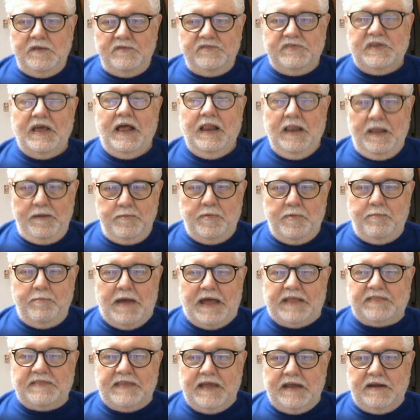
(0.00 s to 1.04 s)
tell him
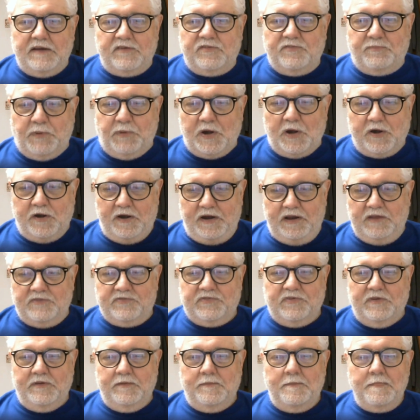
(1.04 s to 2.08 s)
about that
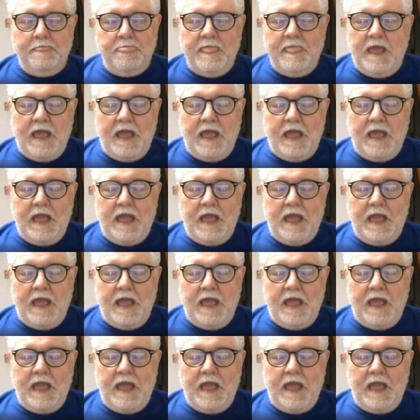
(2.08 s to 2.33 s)
experience and